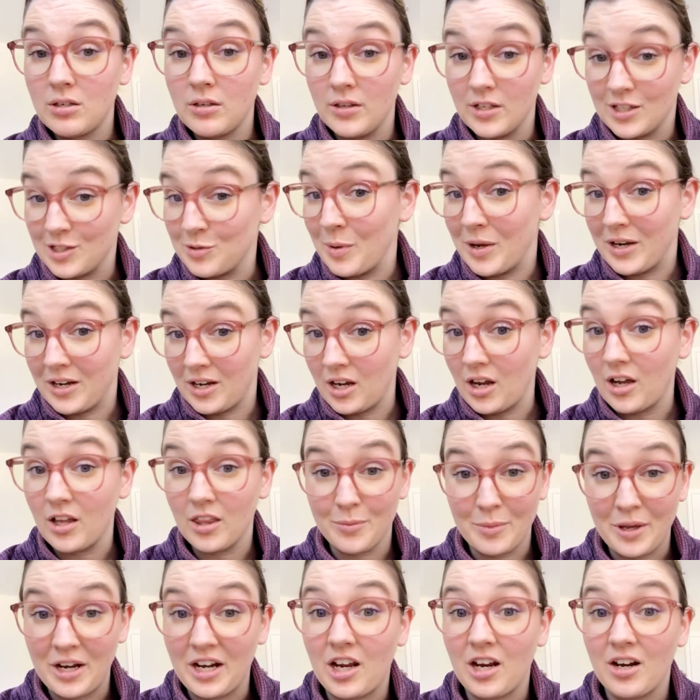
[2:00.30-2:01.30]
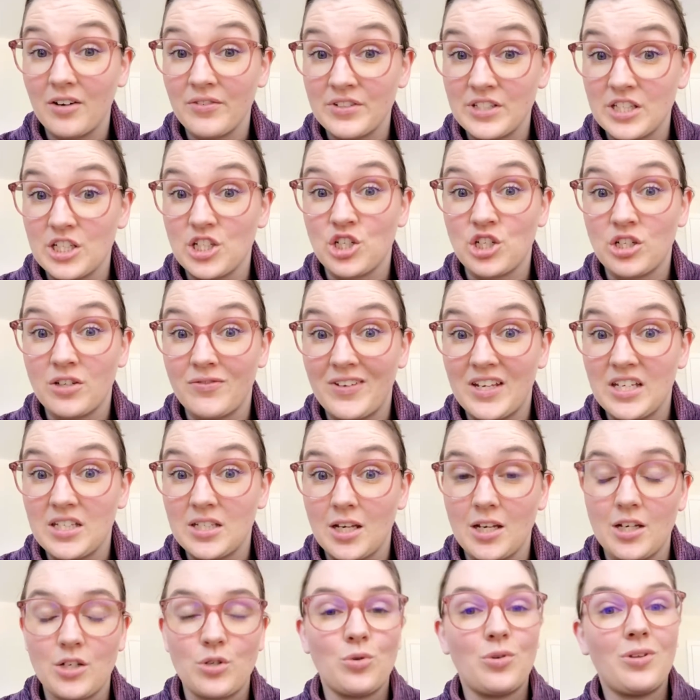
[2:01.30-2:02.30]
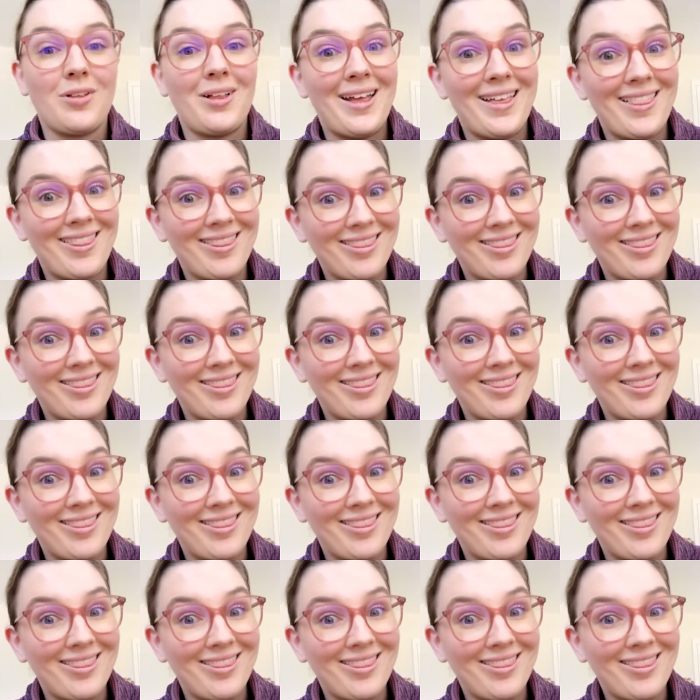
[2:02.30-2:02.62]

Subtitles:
the spending on the Medicare Physician Fee Schedule, at